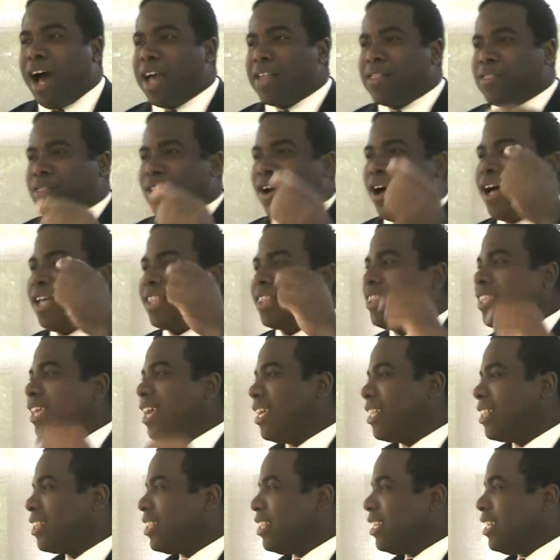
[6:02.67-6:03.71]
I thought
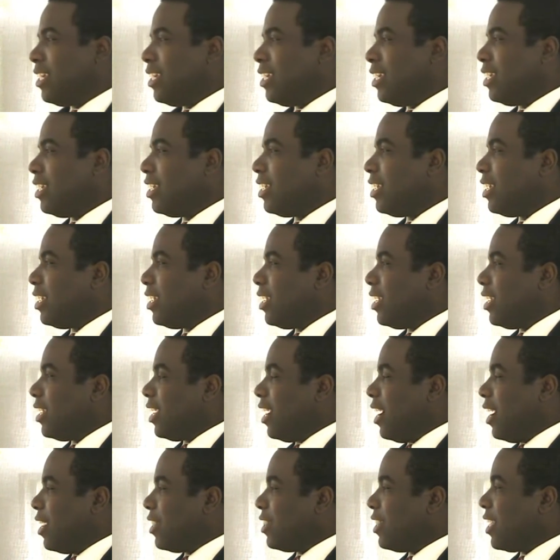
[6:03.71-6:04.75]
that the
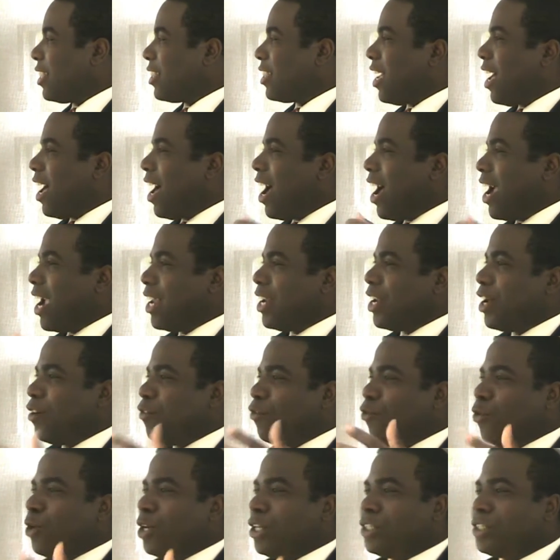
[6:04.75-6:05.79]
uh, that the height
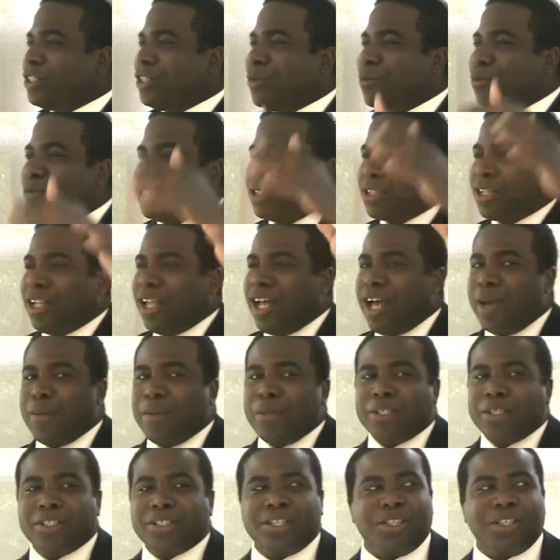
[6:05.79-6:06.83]
of wisdom was
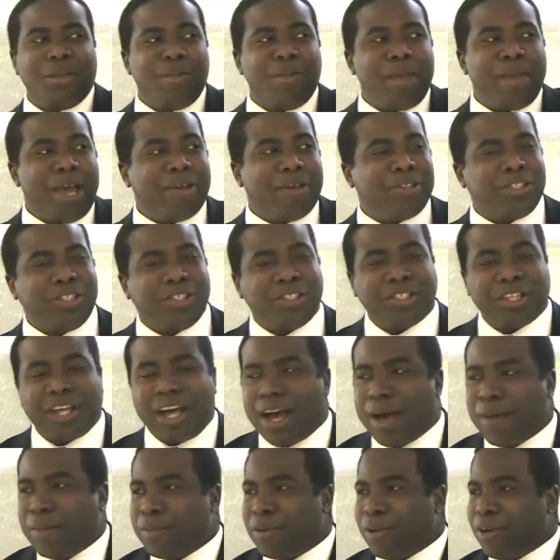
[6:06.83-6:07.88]
climbing to the
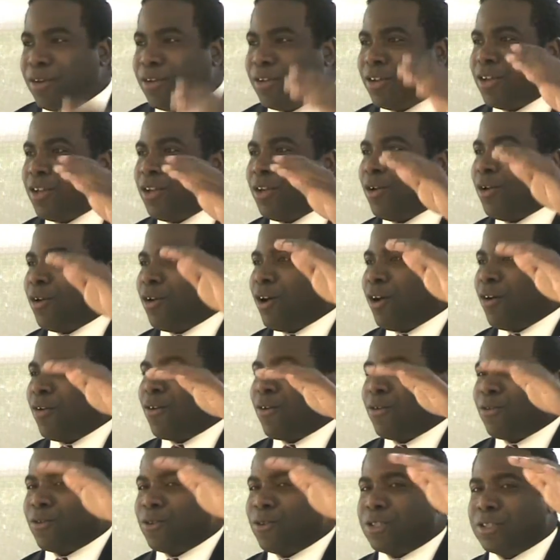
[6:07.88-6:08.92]
mountaintop, uh, you know, uh,
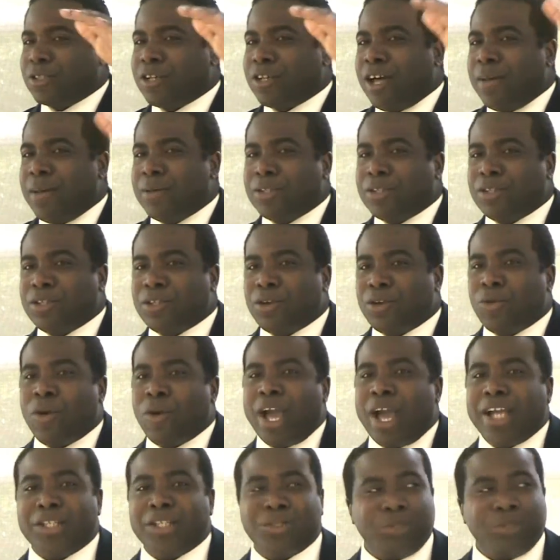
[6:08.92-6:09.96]
was climbing to the
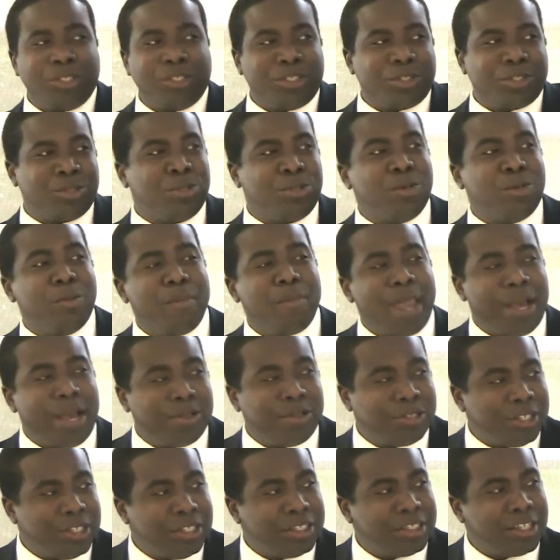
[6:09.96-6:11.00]
graduate school
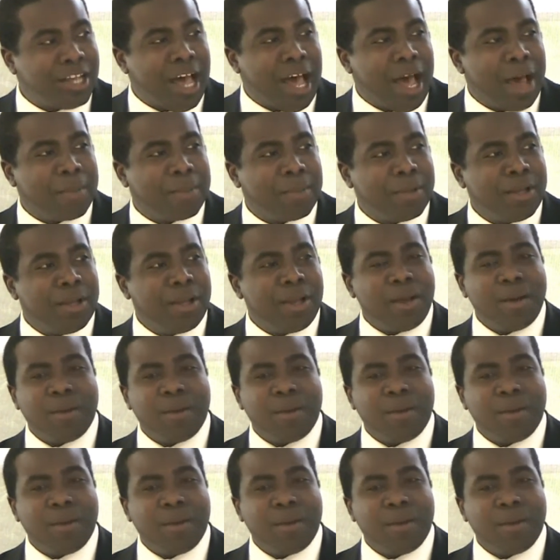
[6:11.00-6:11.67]
mountaintop.